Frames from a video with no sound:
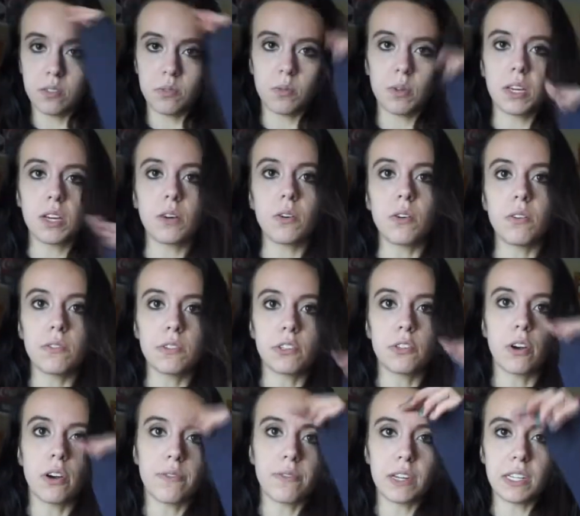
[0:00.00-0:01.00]
we go over
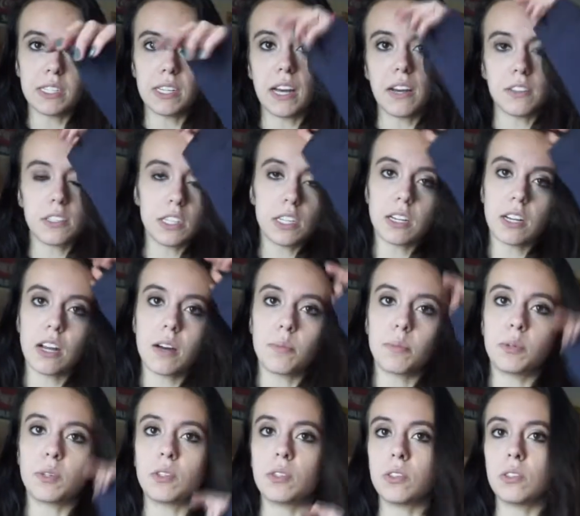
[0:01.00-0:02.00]
to our friend's house in a
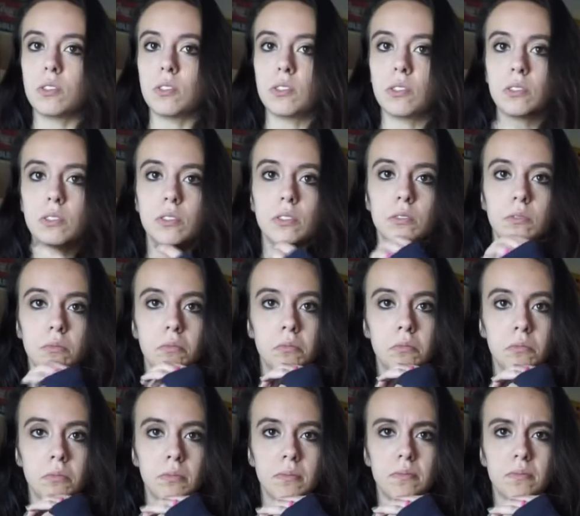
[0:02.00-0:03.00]
couple,
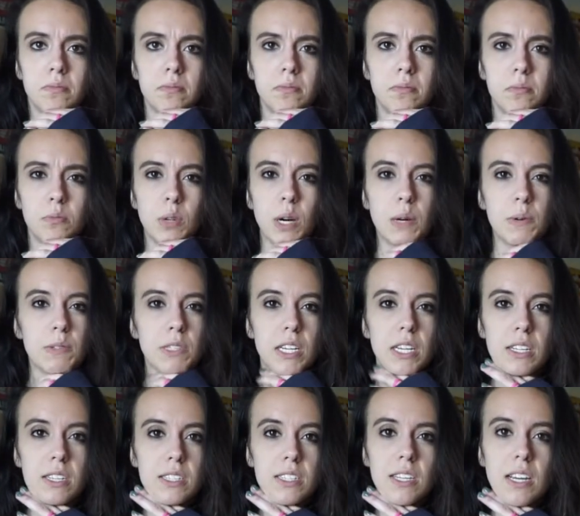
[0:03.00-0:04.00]
why was I
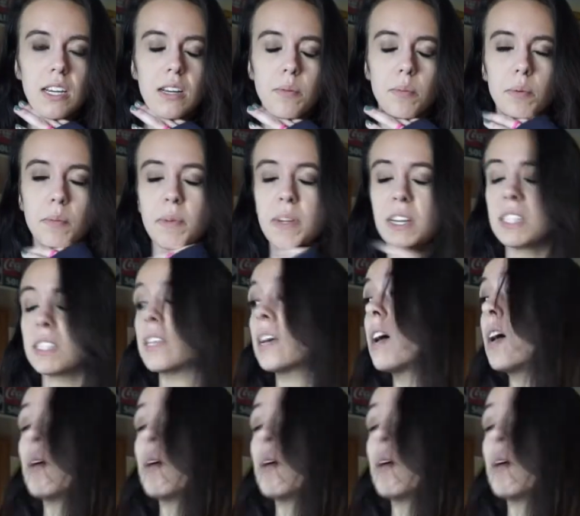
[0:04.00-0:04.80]
gonna say a couple minutes?